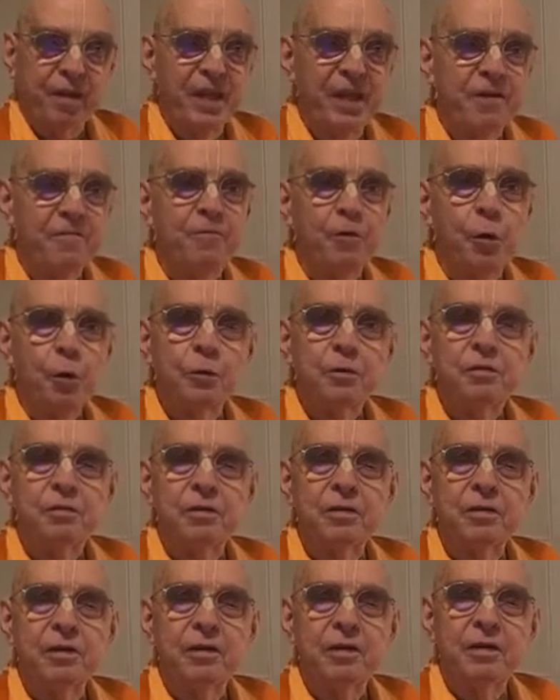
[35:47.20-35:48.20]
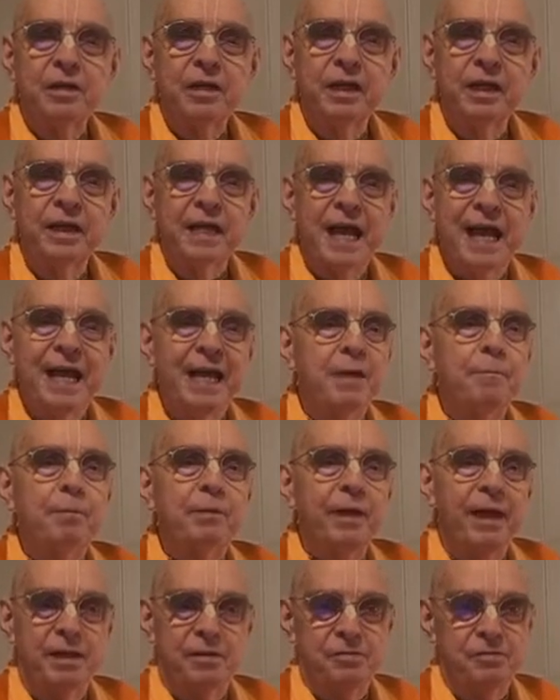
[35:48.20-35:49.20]
evoked in any
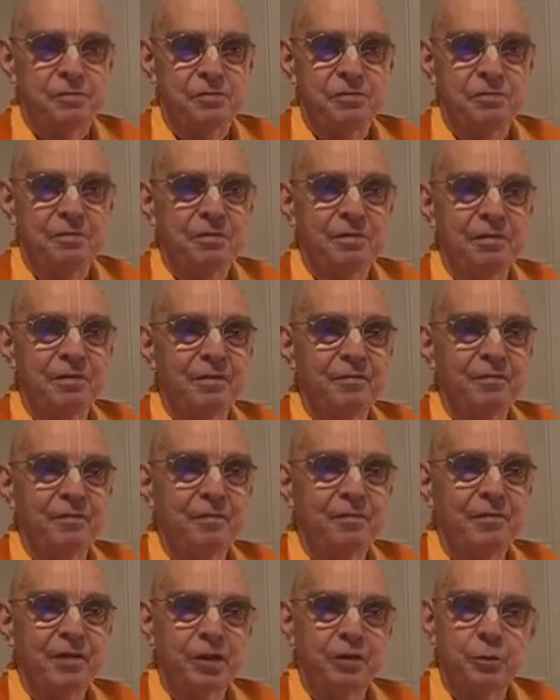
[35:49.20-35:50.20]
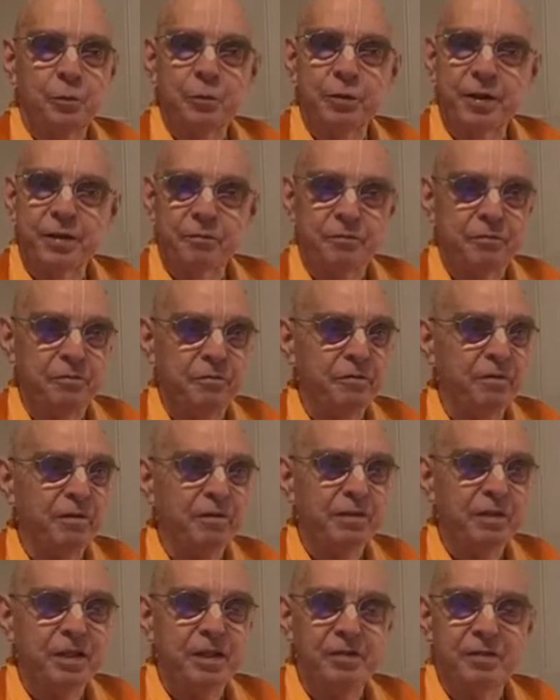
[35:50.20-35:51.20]
place that you live
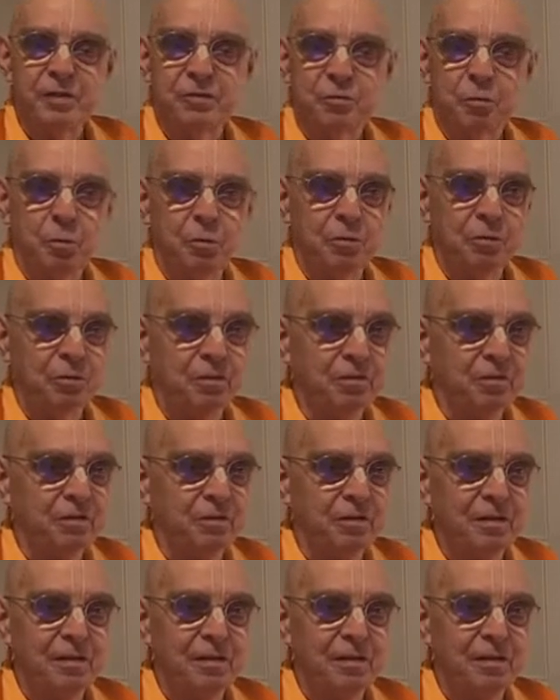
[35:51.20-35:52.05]
in this world.